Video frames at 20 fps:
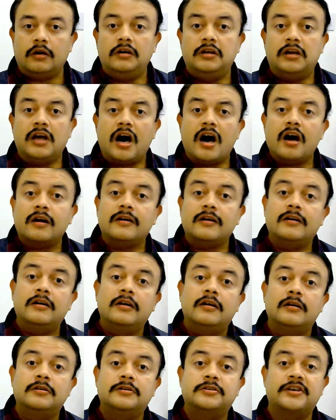Dark
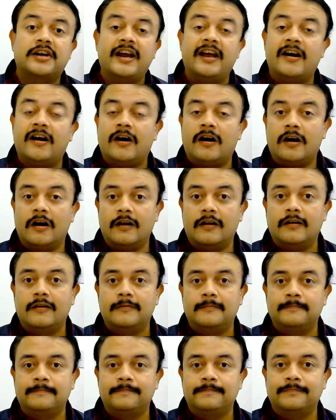triad.
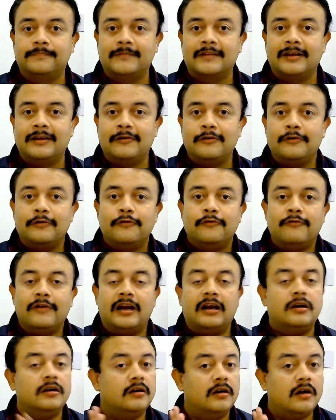
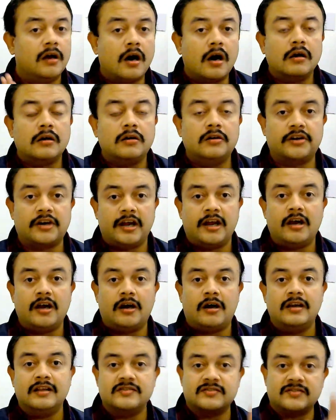Well, dark
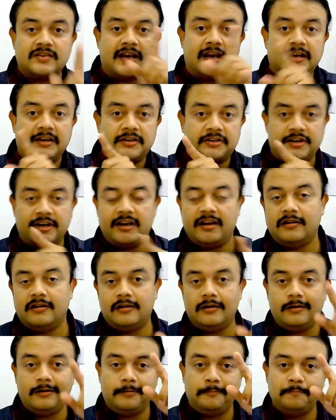triad is like a
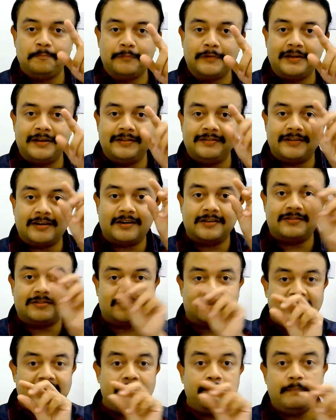triangle. There are
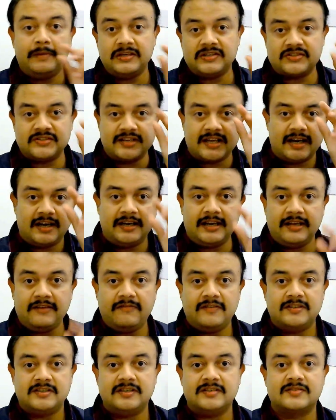three personality
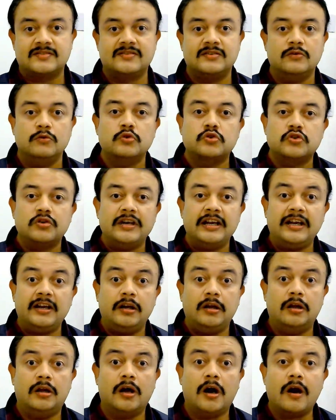which is usually
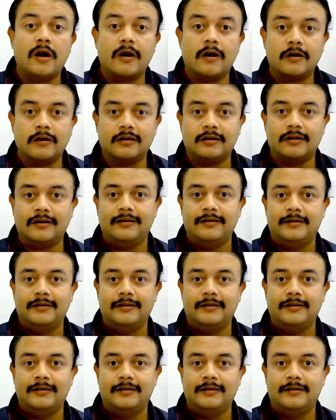dark.